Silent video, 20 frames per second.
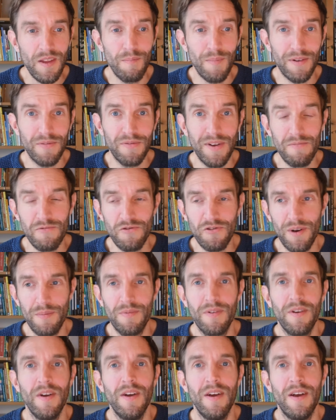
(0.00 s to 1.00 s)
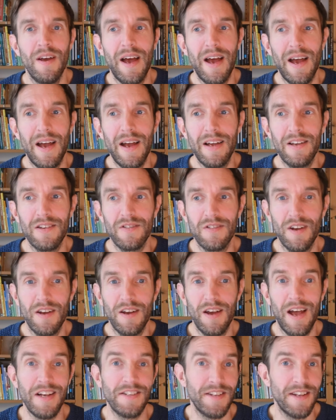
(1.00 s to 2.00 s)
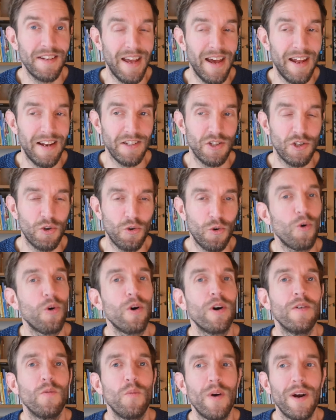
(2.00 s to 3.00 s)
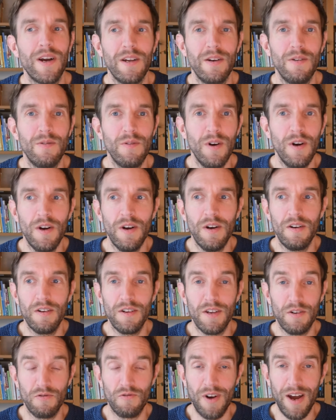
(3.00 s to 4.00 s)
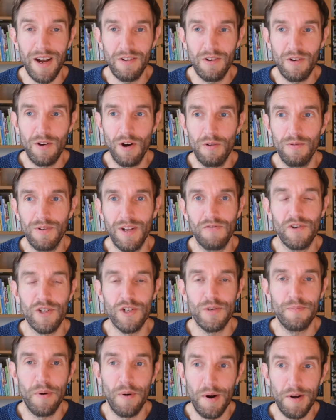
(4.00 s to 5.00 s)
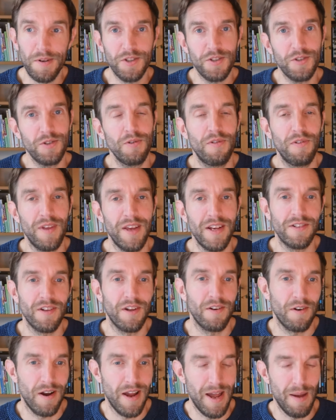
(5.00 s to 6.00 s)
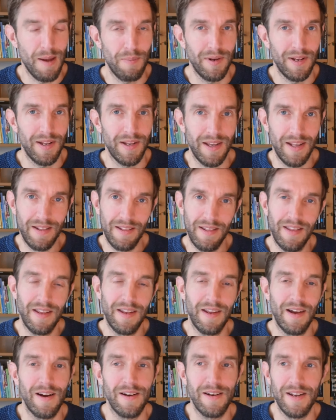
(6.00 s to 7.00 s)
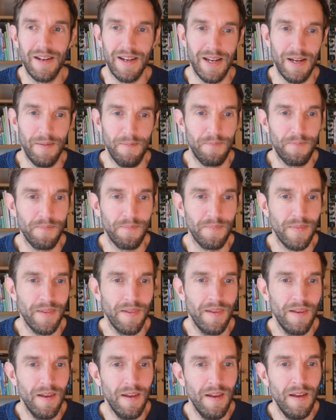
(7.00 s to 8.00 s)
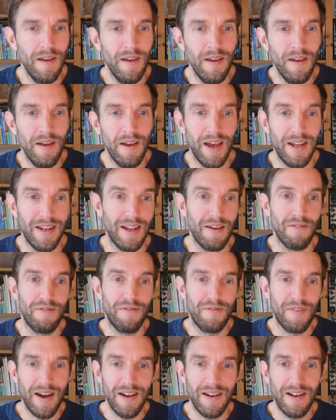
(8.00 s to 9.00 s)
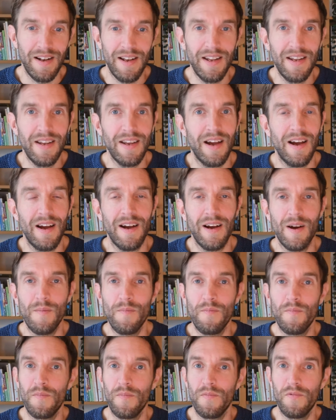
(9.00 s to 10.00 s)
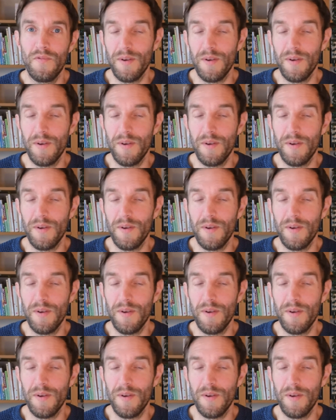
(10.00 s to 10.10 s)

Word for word: but Vimscript has uh, has that at its core, where you you write code that responds to things that are happening in the IDE. And then finally, um,